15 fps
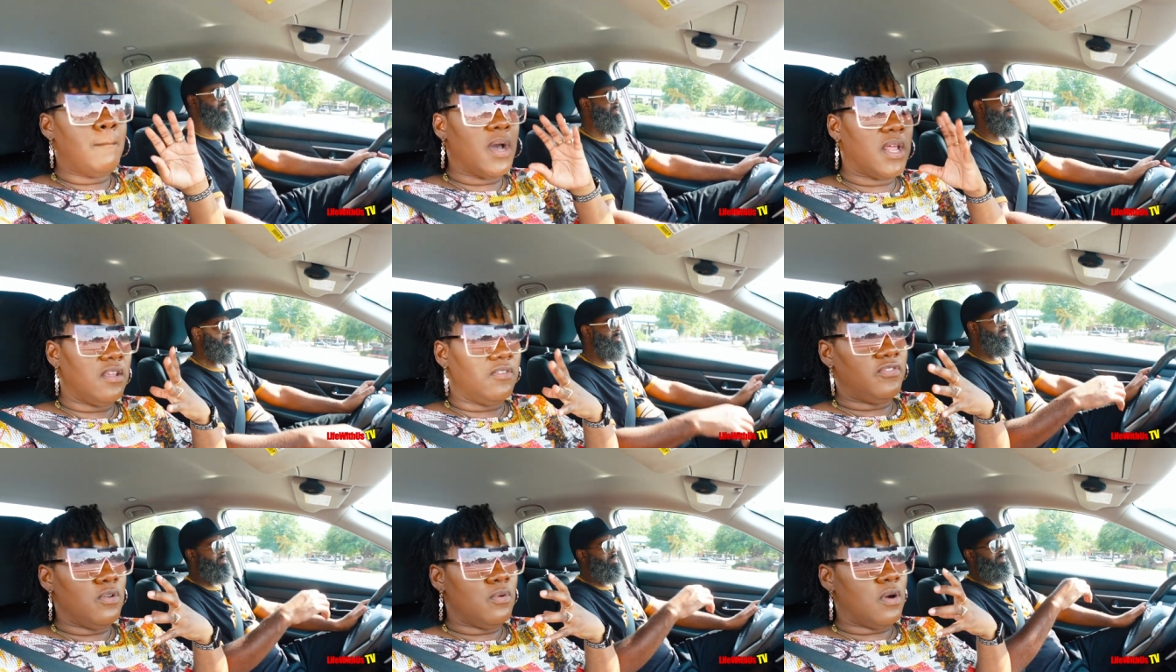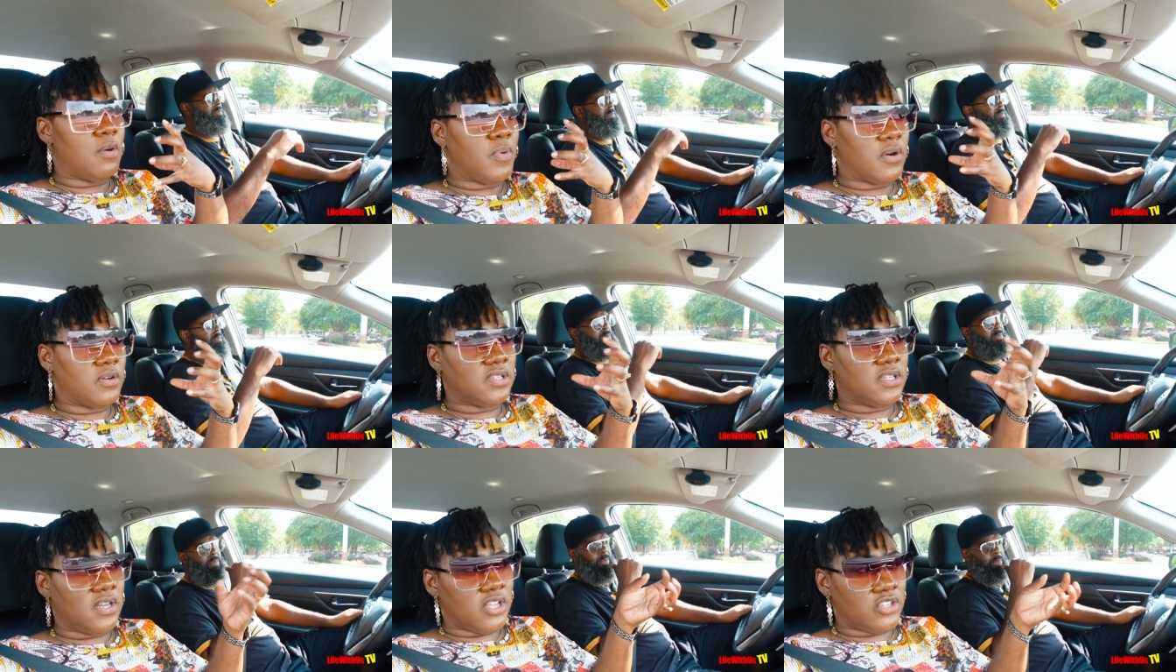But if you're a
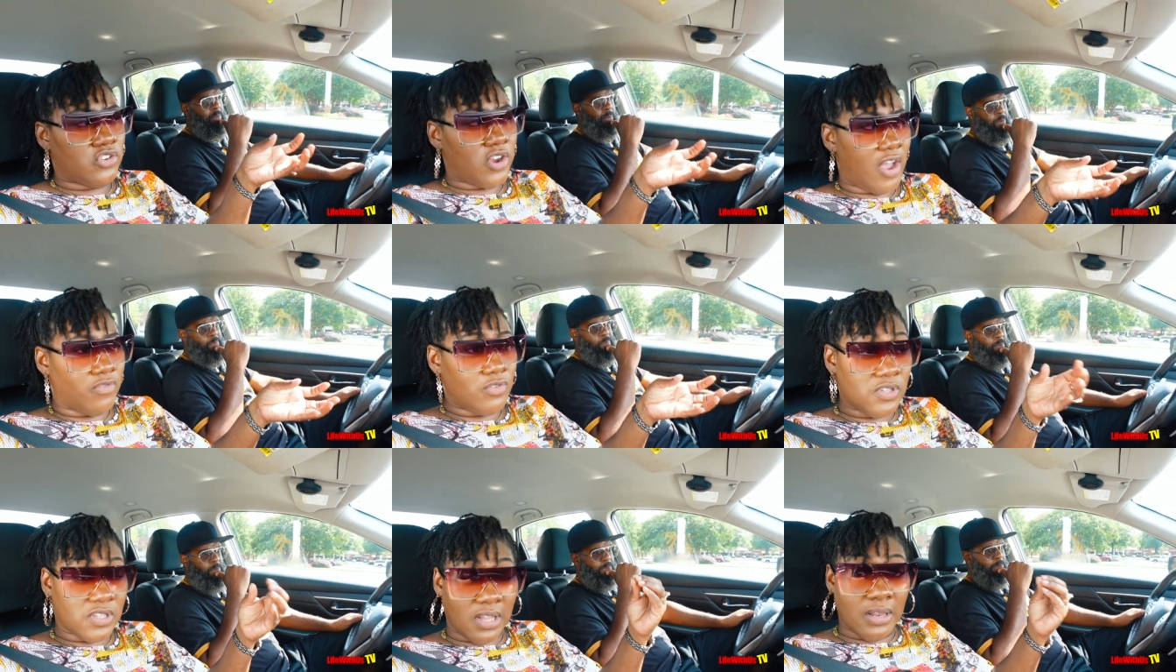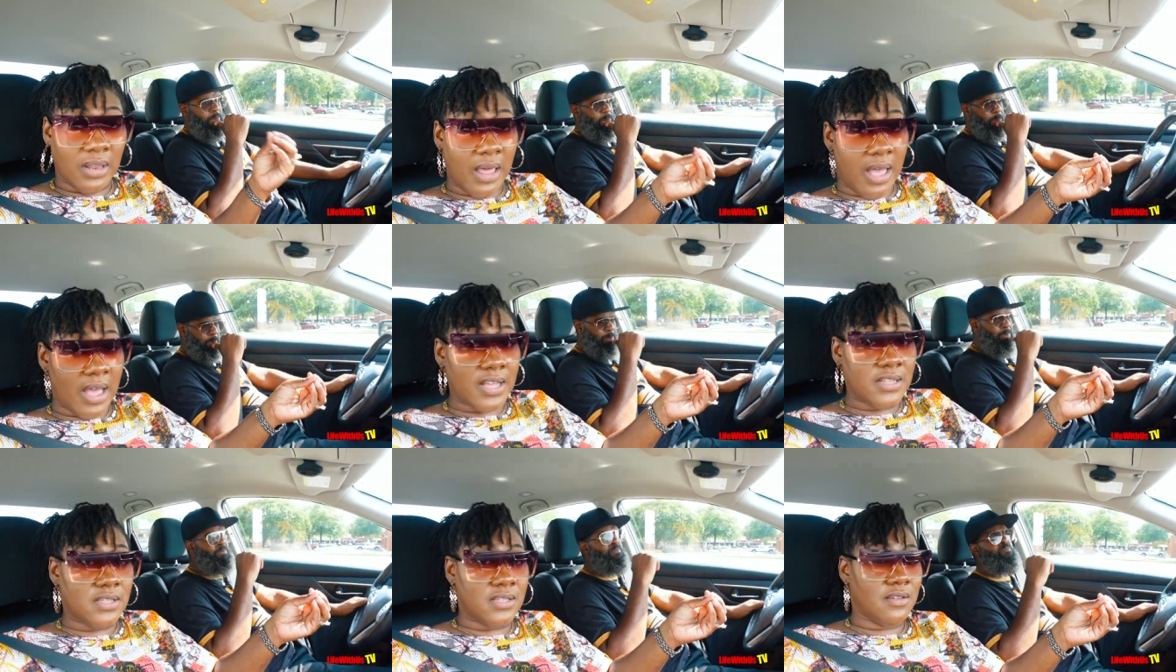person that travels a
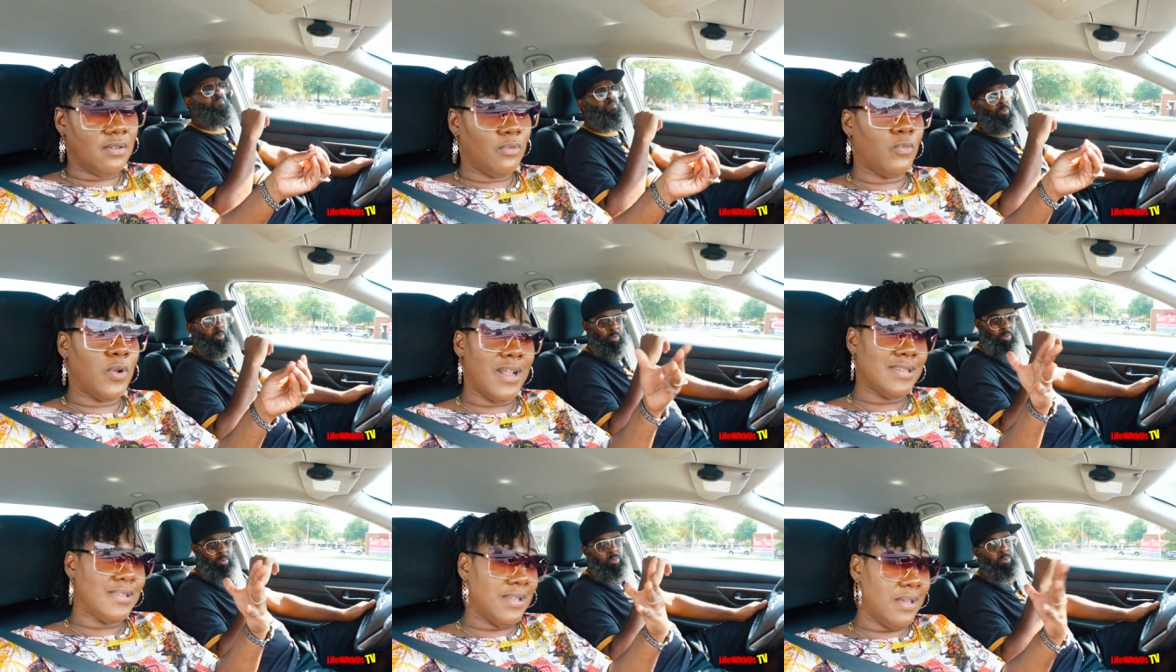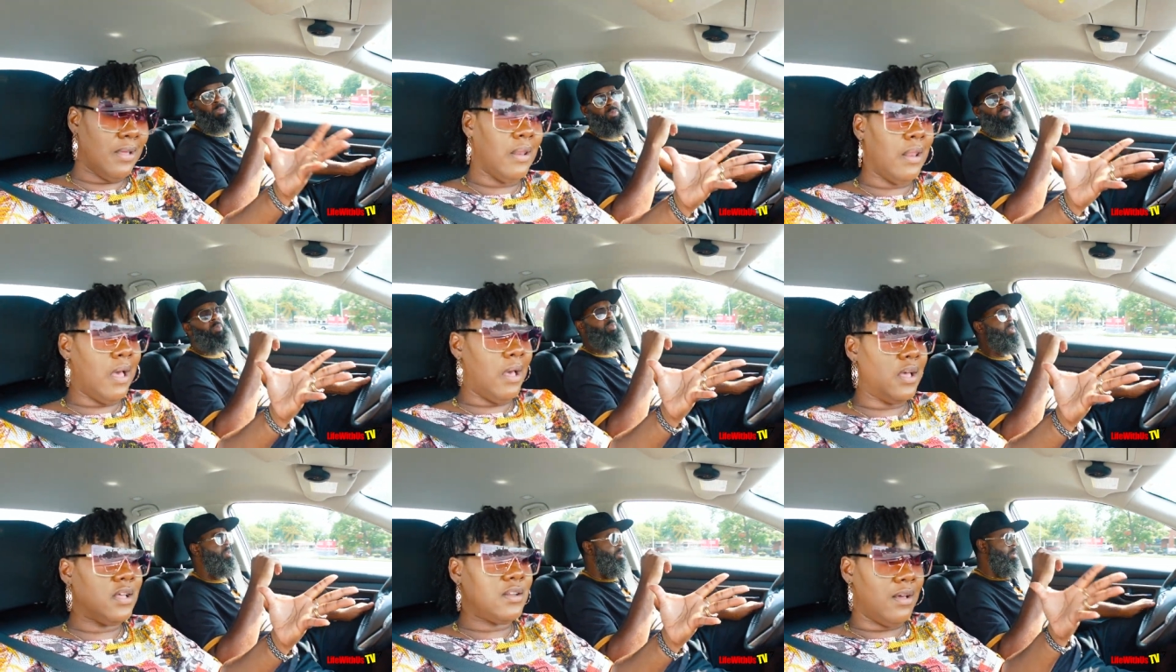lot, when I say a lot,